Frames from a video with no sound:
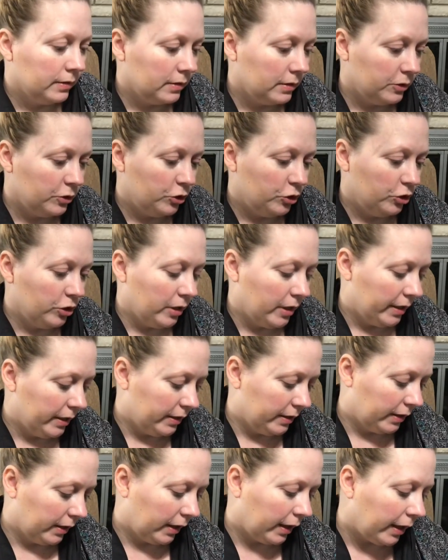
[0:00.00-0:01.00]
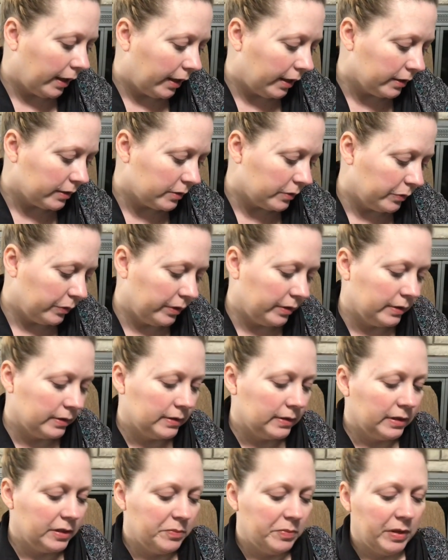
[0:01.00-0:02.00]
is a giant cat with a
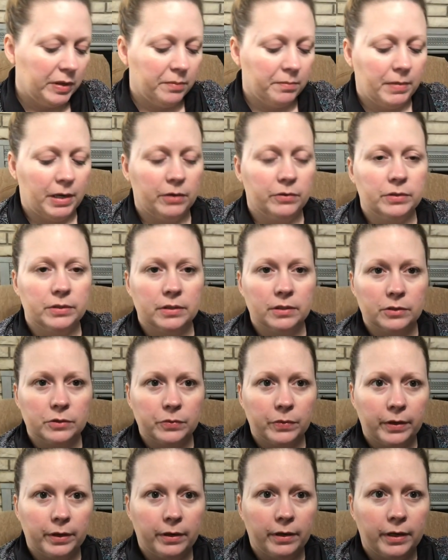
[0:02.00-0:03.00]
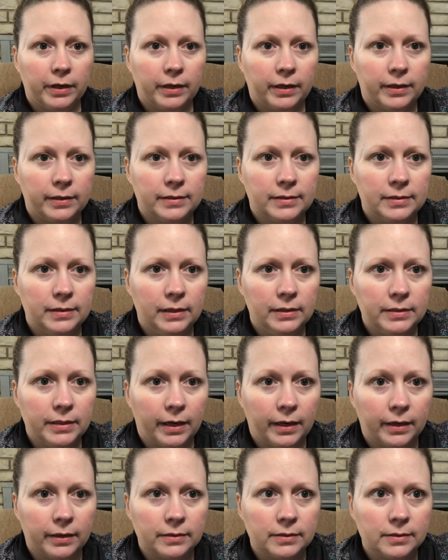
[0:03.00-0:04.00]
sleeping mouse that's wearing a Santa
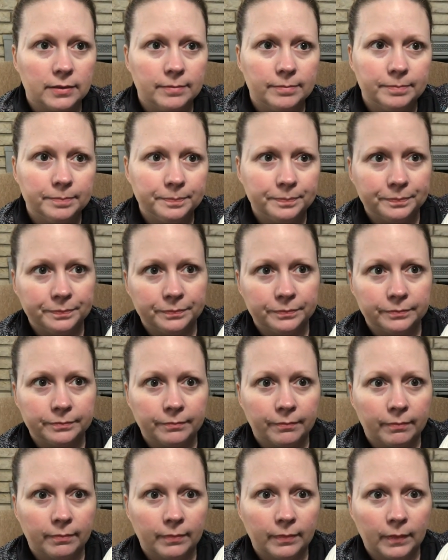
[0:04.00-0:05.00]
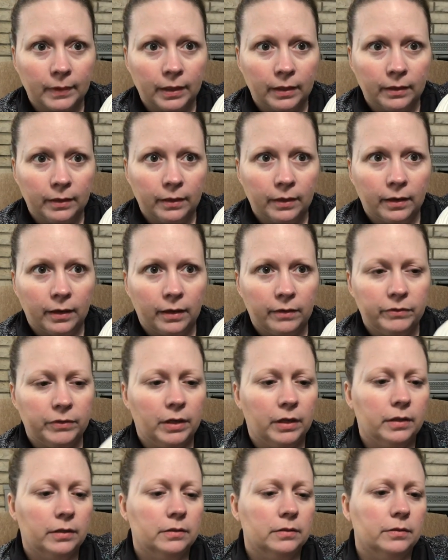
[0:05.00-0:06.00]
hat. I've
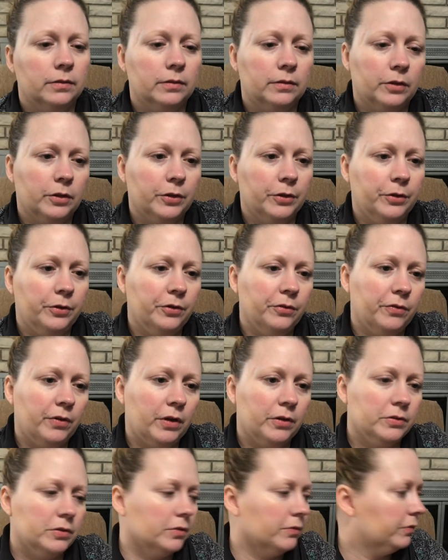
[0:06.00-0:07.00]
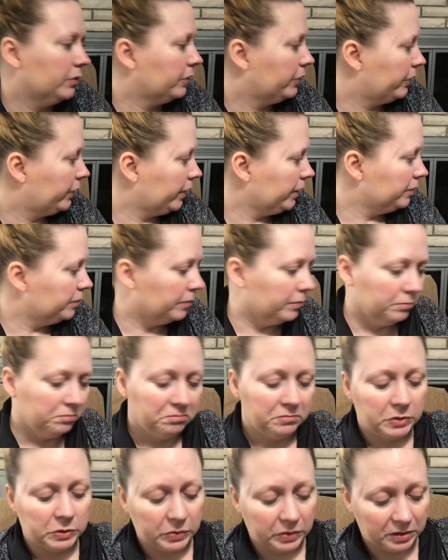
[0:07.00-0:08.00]
not heard of House of Lloyd,
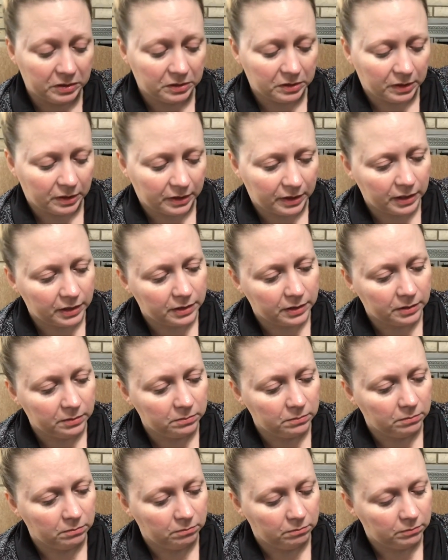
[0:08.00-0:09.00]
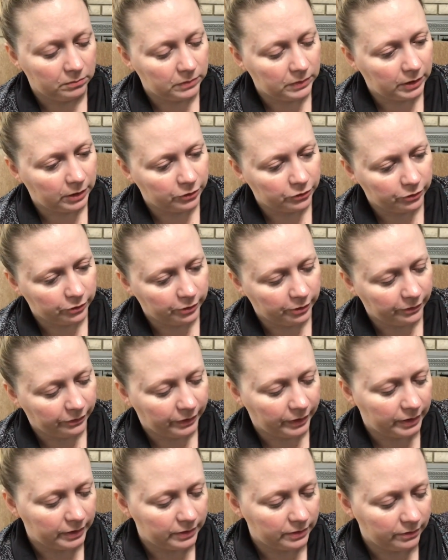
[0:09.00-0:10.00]
so I'll look that up. Not sure if
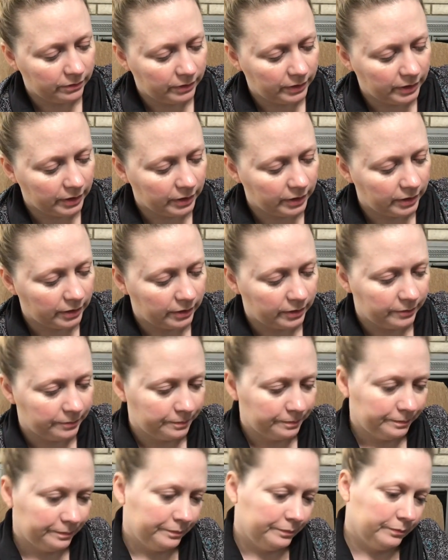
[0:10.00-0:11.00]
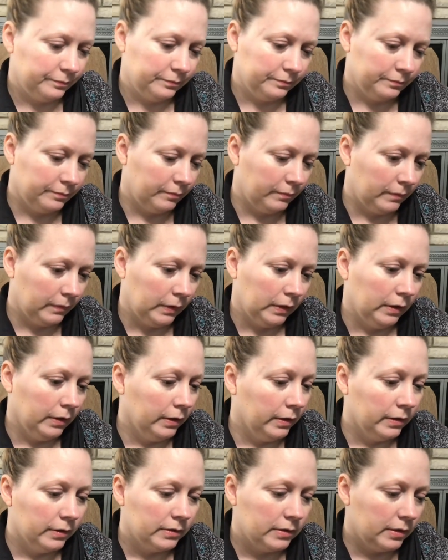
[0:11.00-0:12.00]
that's of any
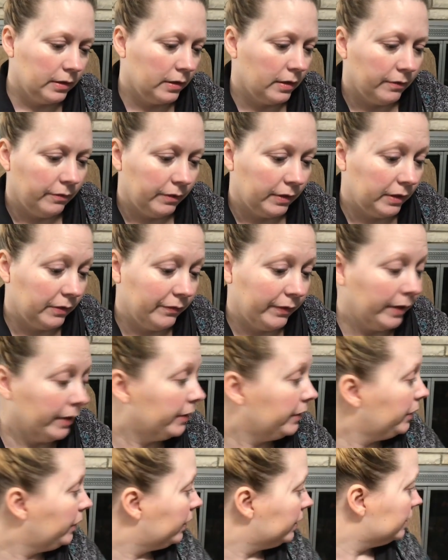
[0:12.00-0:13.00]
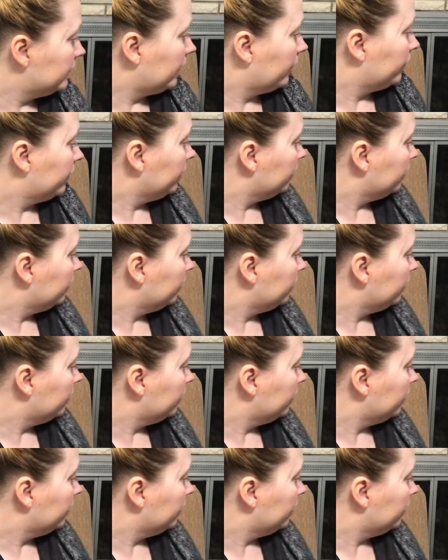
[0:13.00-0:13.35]
significant value. I doubt